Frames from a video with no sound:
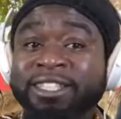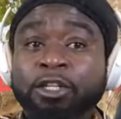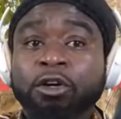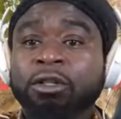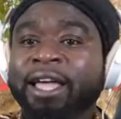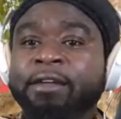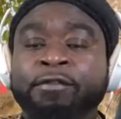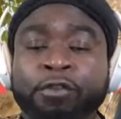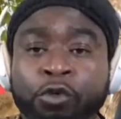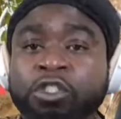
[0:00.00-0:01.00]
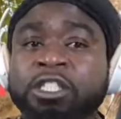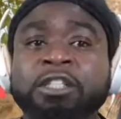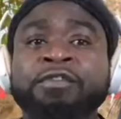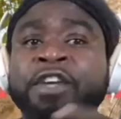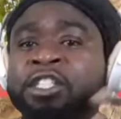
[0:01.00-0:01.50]
like fruits
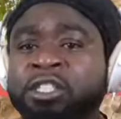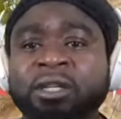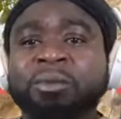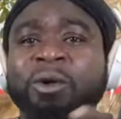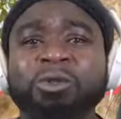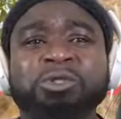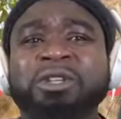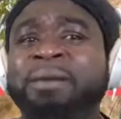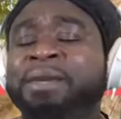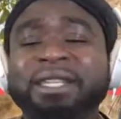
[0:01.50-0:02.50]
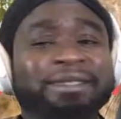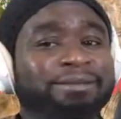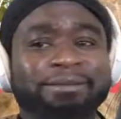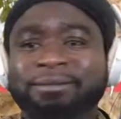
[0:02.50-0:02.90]
and vegetables. I mean,